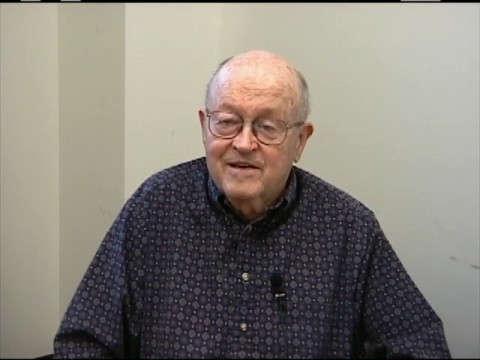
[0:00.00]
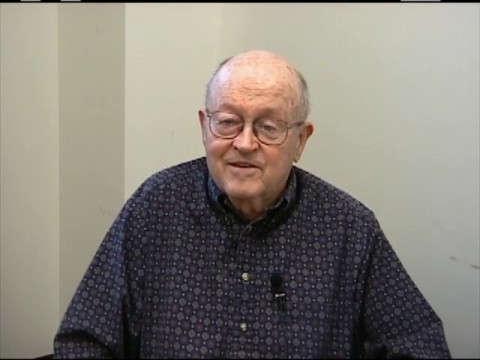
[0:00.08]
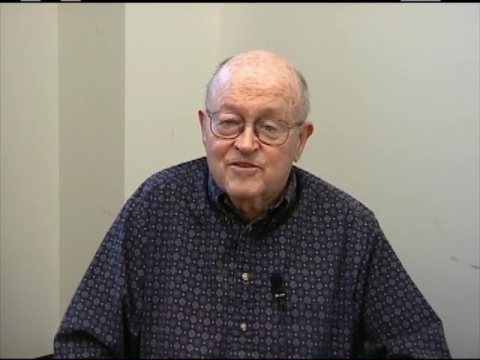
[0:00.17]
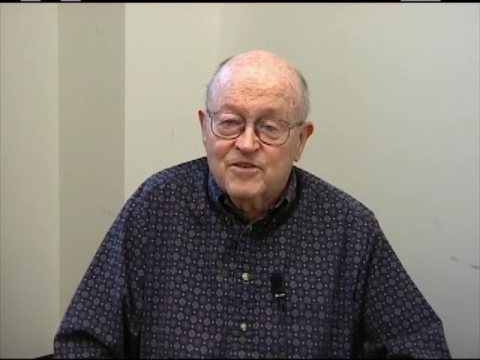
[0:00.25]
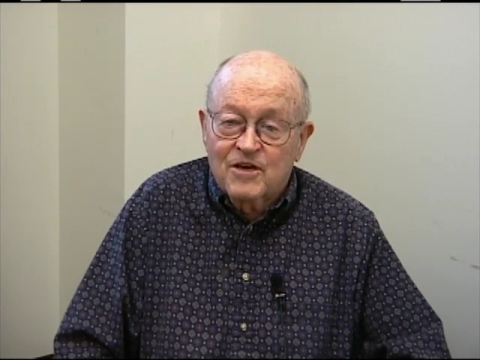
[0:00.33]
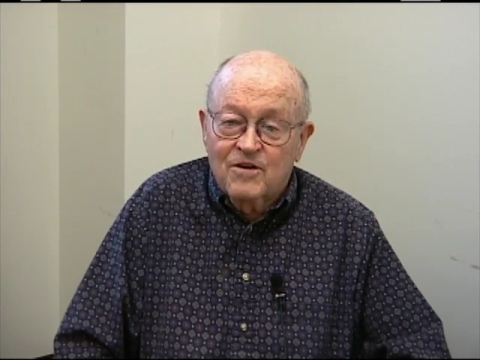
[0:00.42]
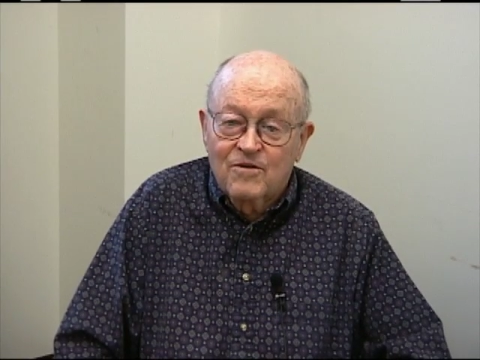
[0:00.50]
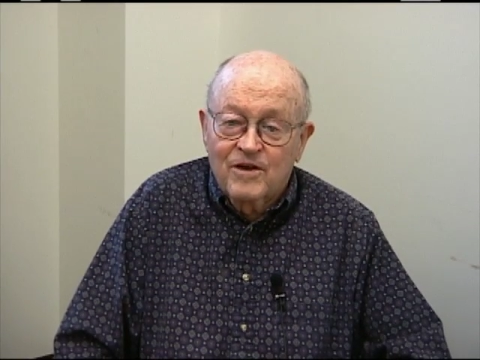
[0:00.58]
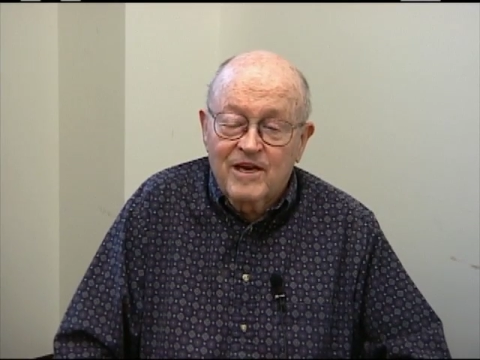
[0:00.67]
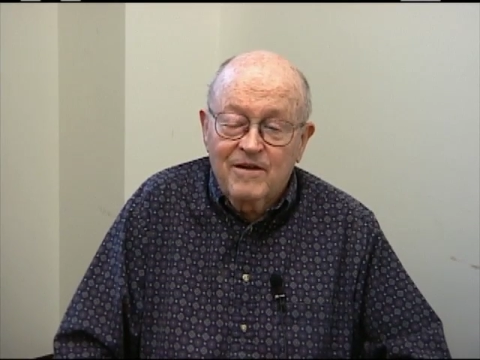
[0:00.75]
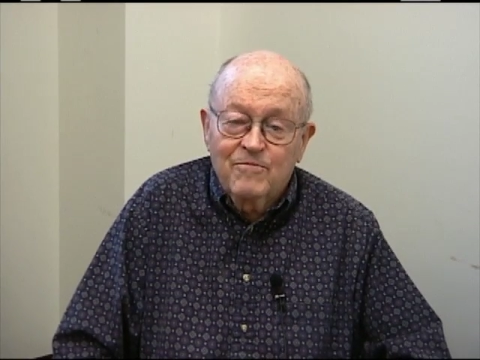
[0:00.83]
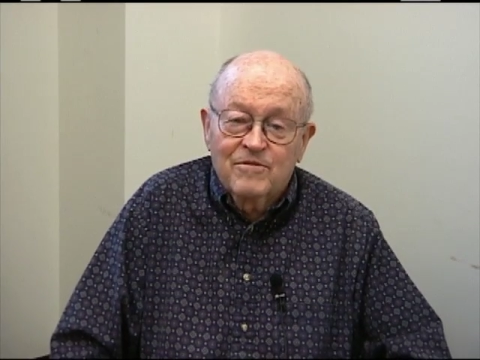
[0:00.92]
So
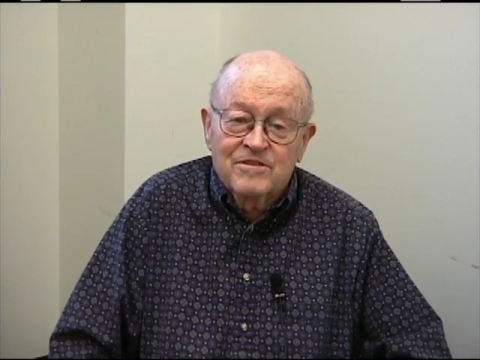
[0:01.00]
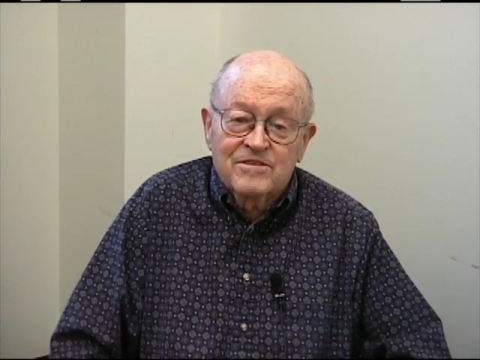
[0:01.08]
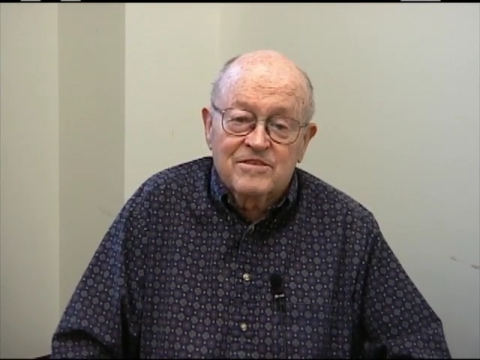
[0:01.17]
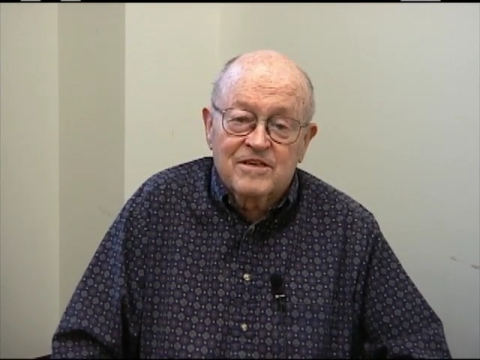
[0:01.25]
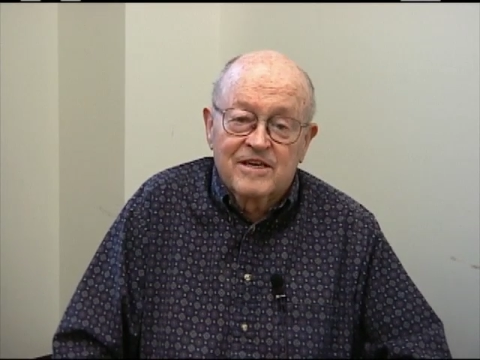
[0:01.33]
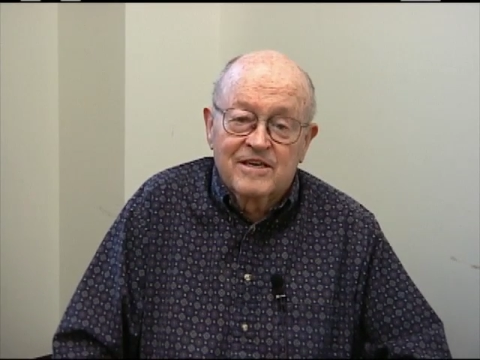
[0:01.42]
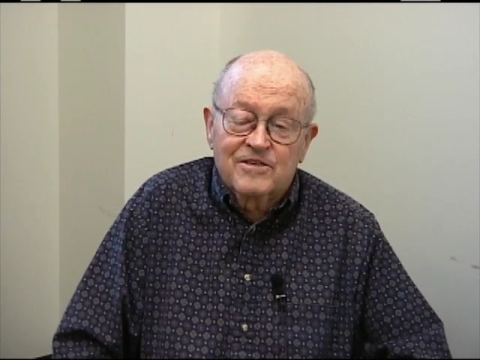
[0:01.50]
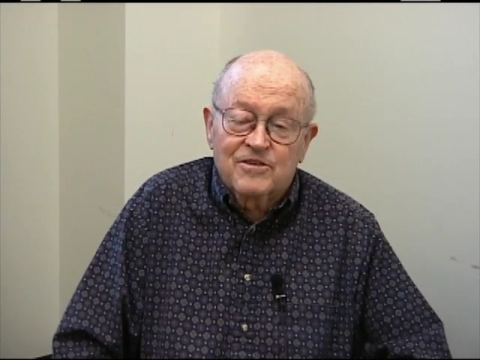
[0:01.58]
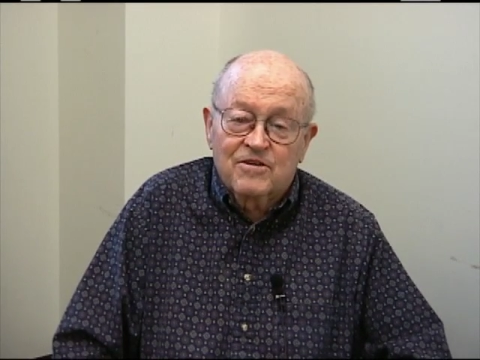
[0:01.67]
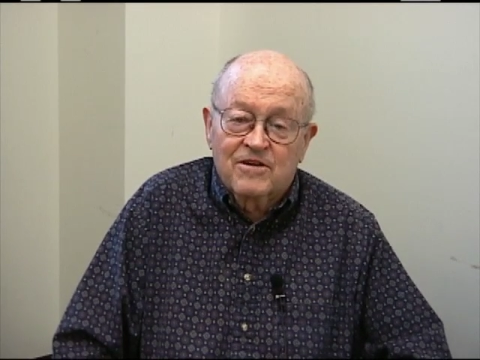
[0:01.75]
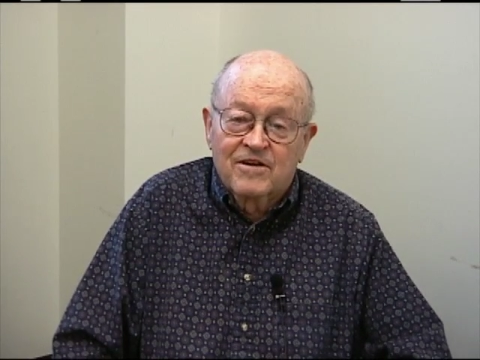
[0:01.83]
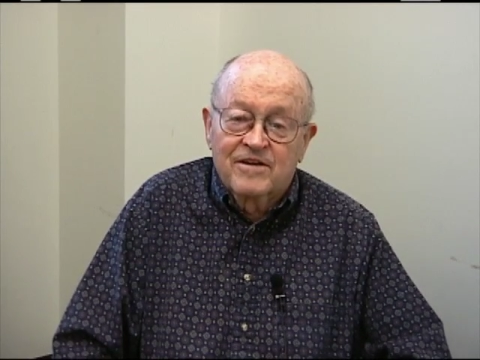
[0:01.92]
he was
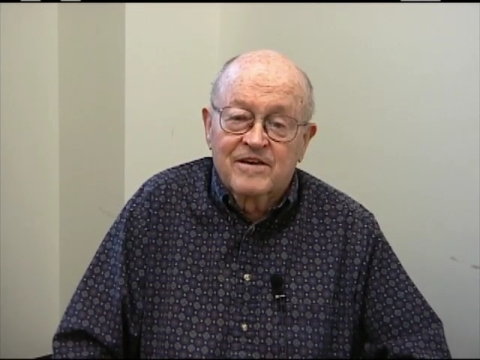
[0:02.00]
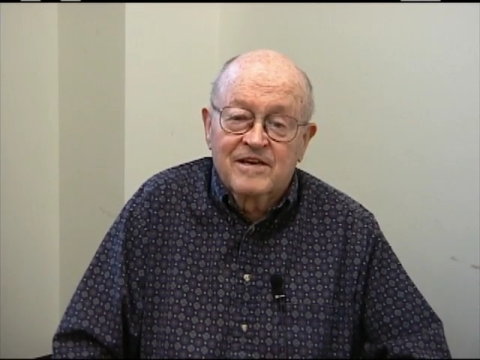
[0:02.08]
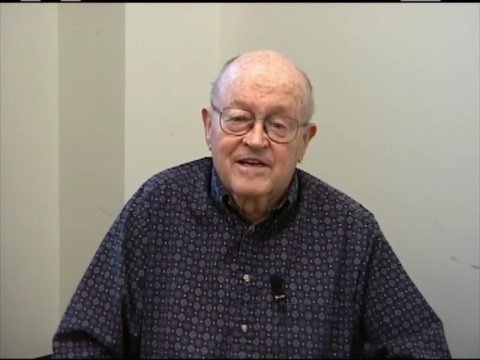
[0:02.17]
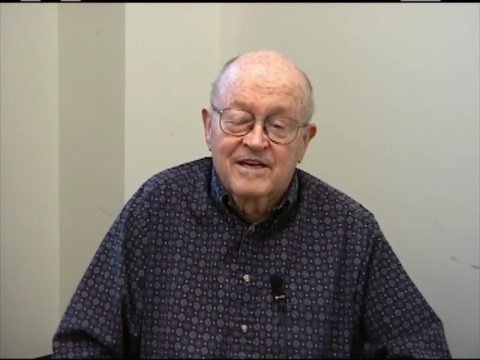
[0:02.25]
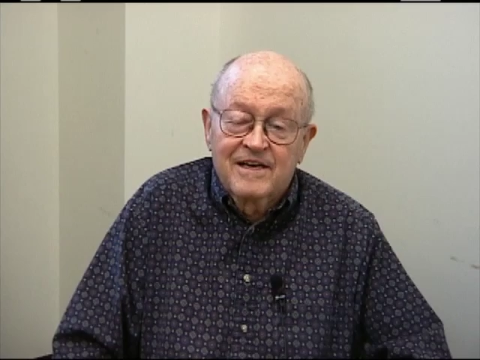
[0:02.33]
interned